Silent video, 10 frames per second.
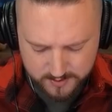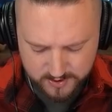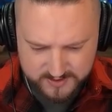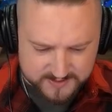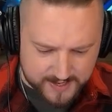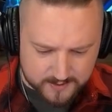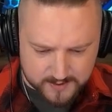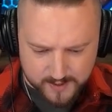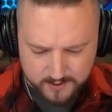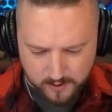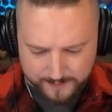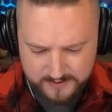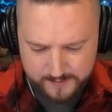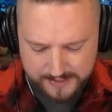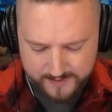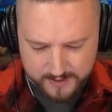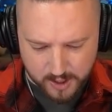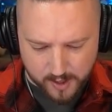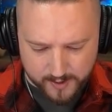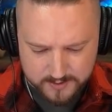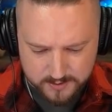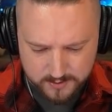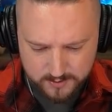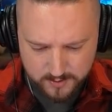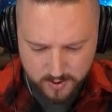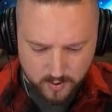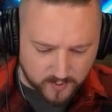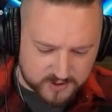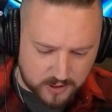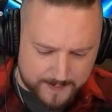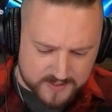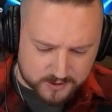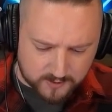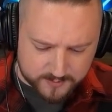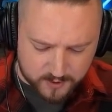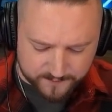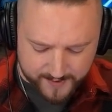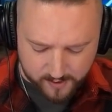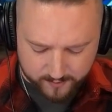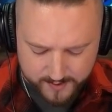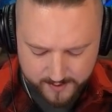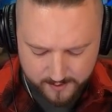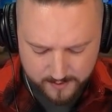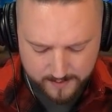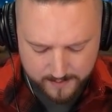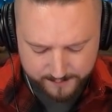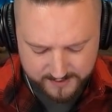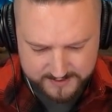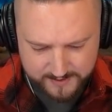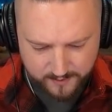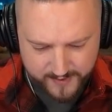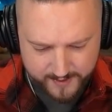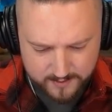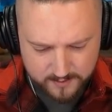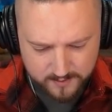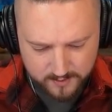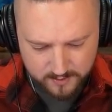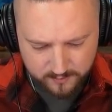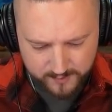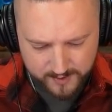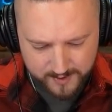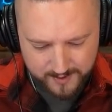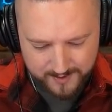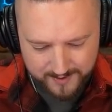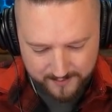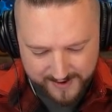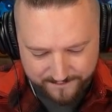Just because that uh, Darkarm is going to be coming in hot. Once the Darkarm gets close, we're going to go Valkyrie here. But until then, we wait